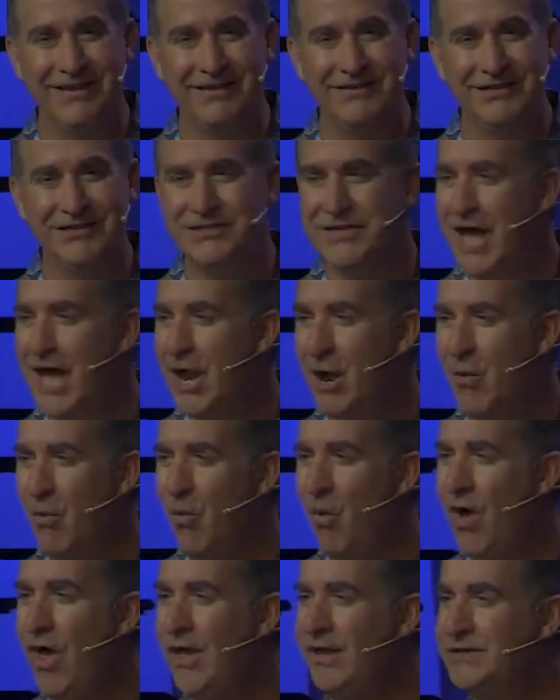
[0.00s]
It's not a
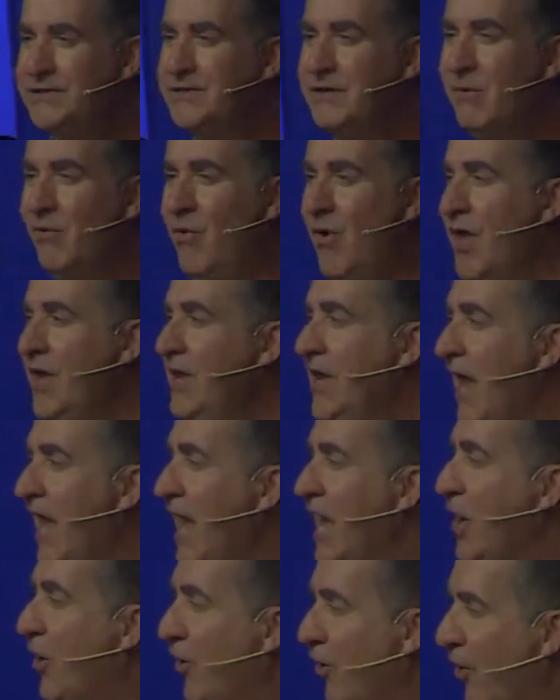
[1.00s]
one, one
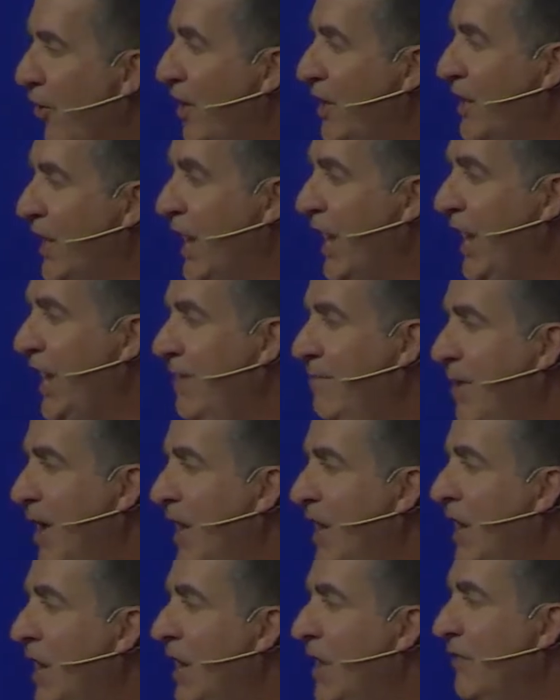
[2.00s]
day hurricane,
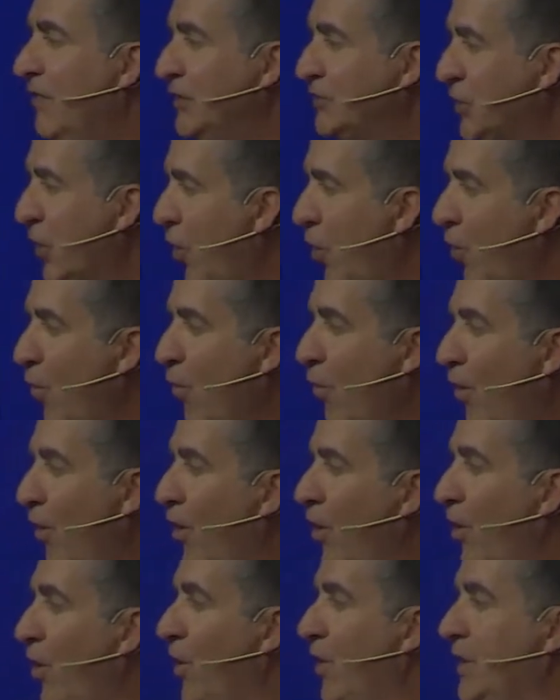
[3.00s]
but this whole
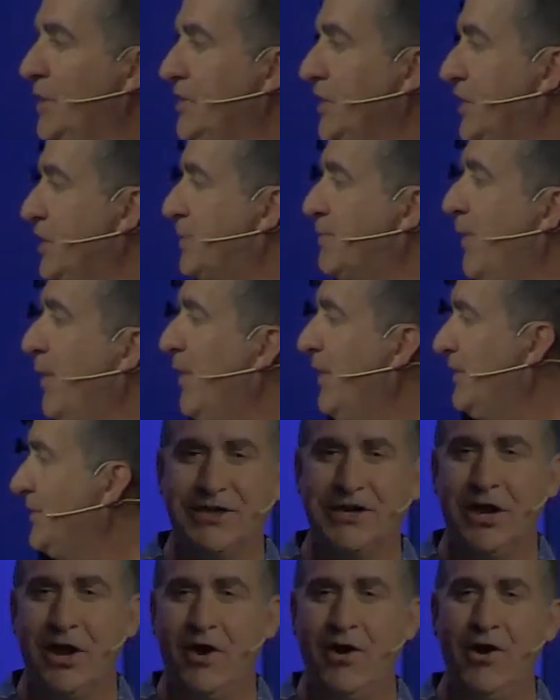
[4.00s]
world is
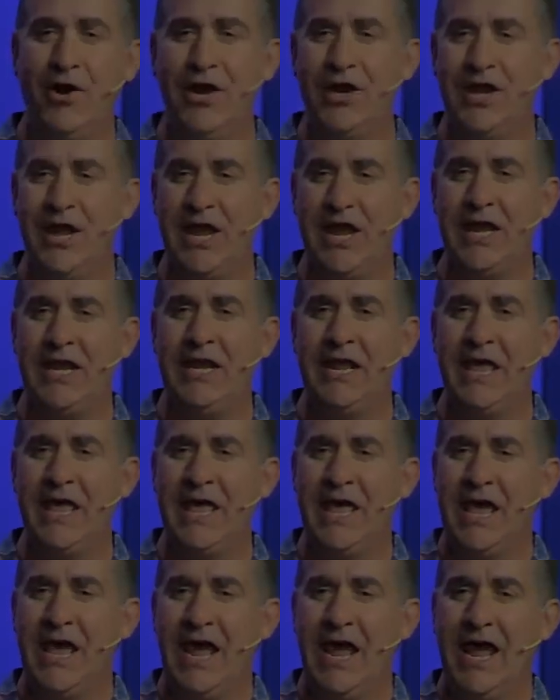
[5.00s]
experiencing a hurricane.
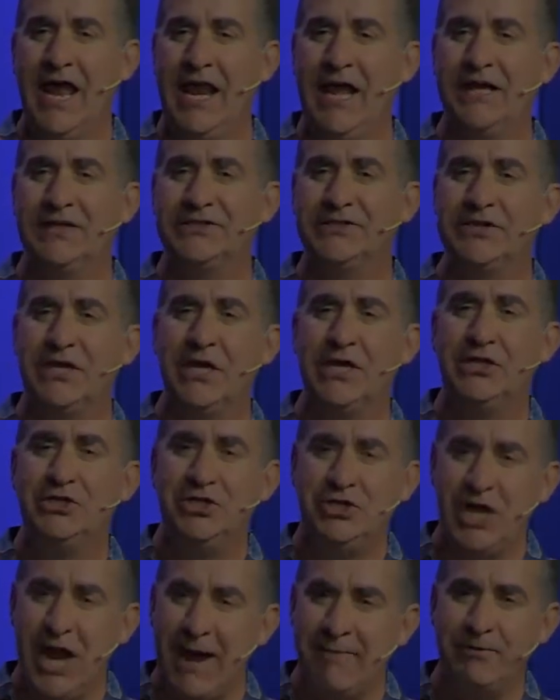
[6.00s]
And as
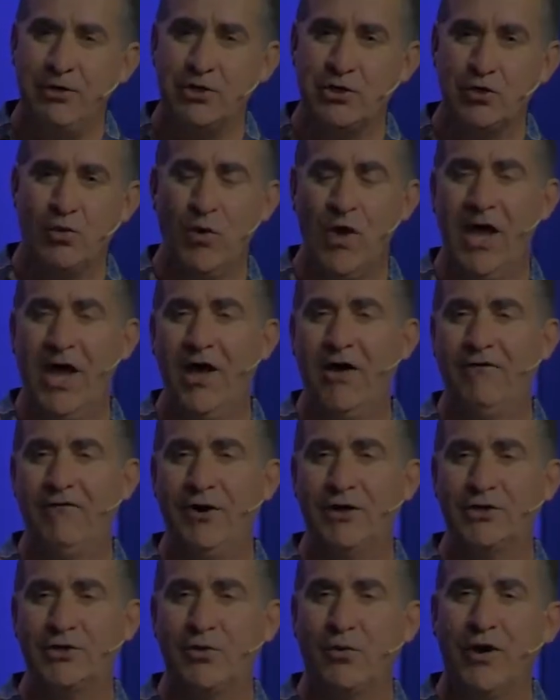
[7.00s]
chapter 12,
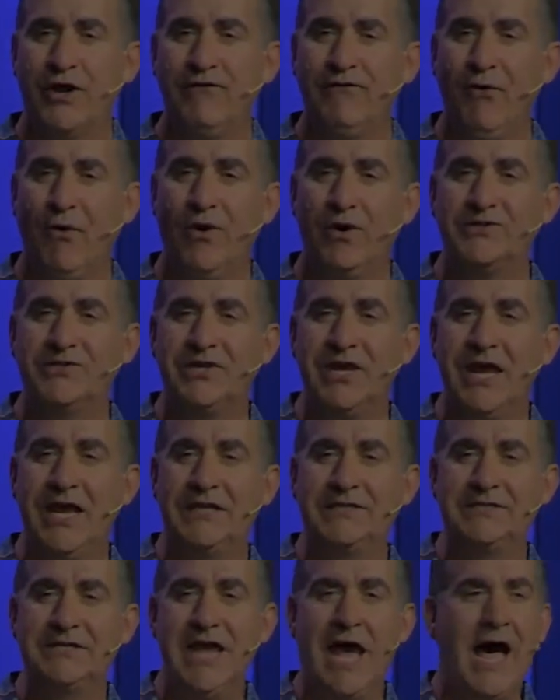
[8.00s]
verse 24
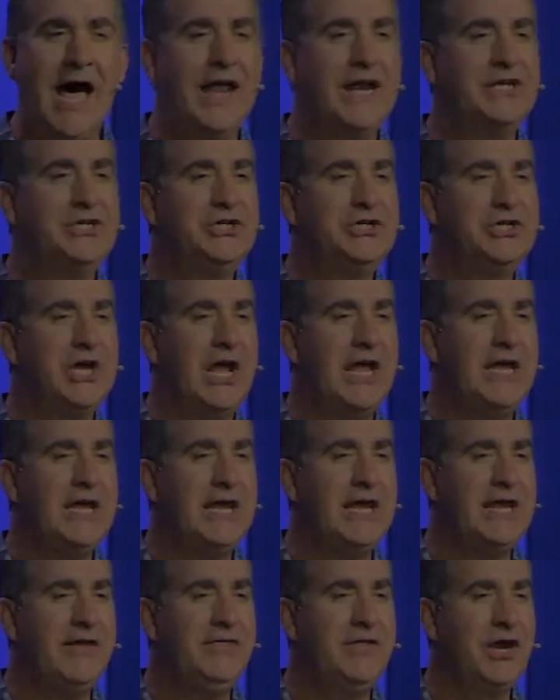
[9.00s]
says, God is
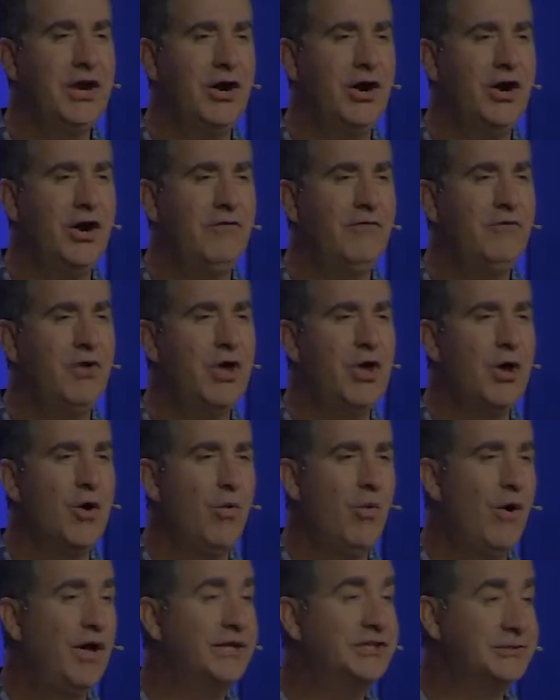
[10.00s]
shaking the earth
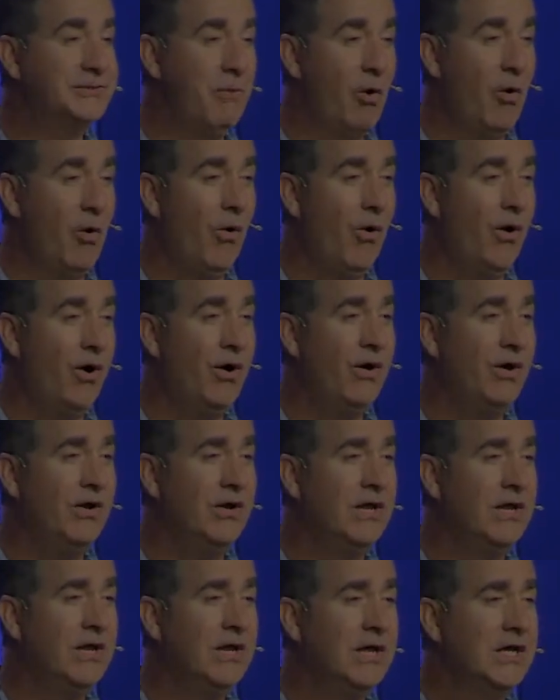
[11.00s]
once more
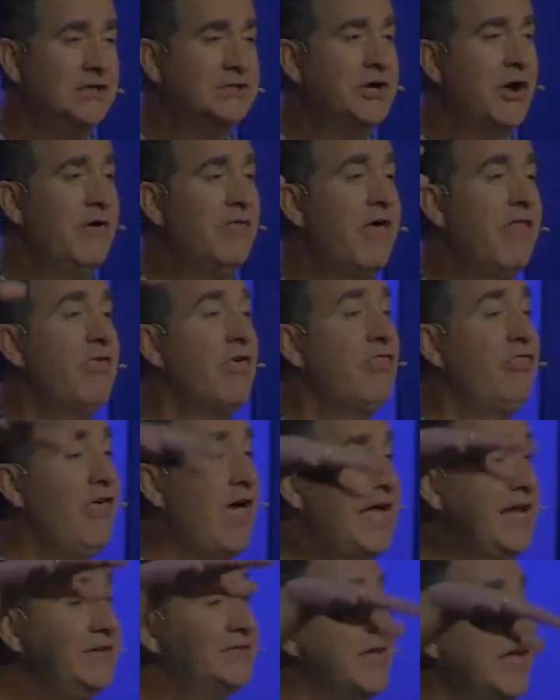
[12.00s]
so that the
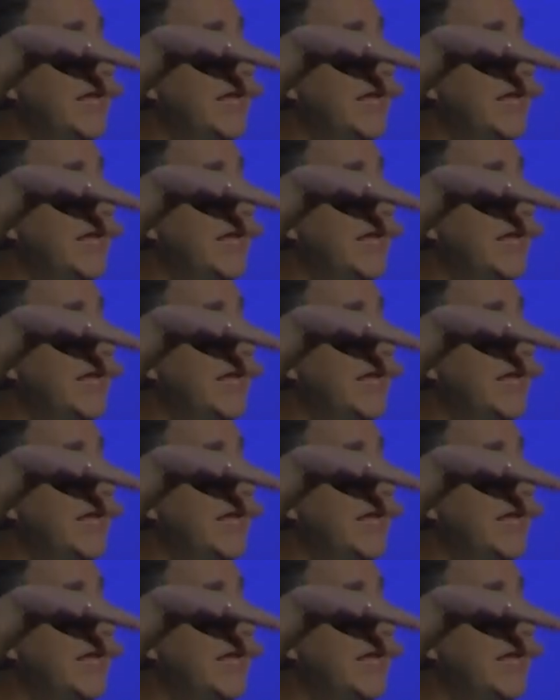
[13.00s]
things